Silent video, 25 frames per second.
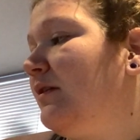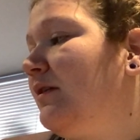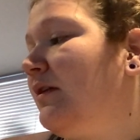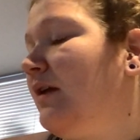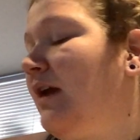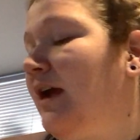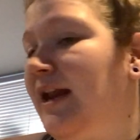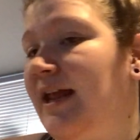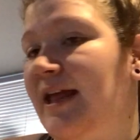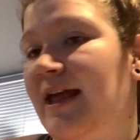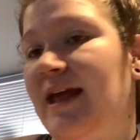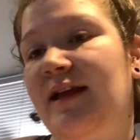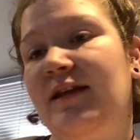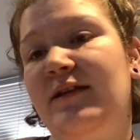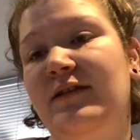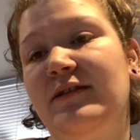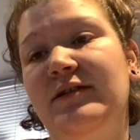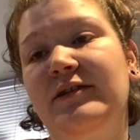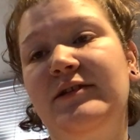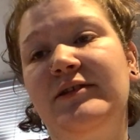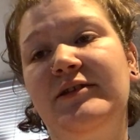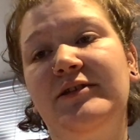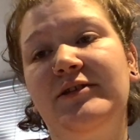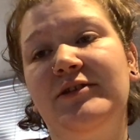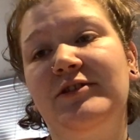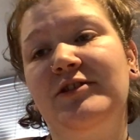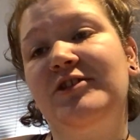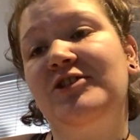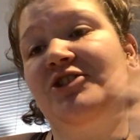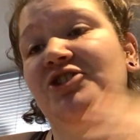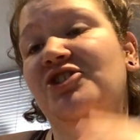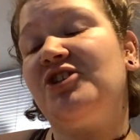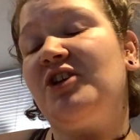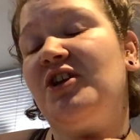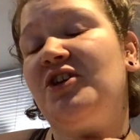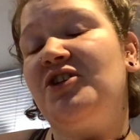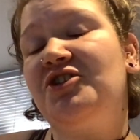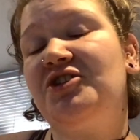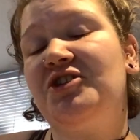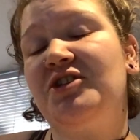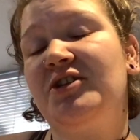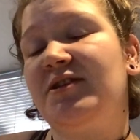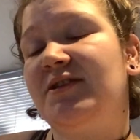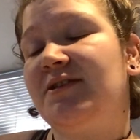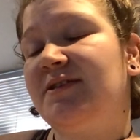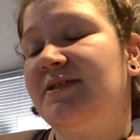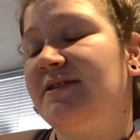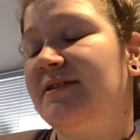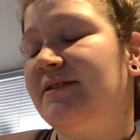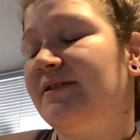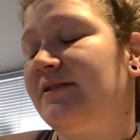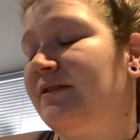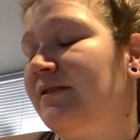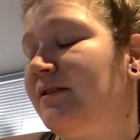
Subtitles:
again, suggestions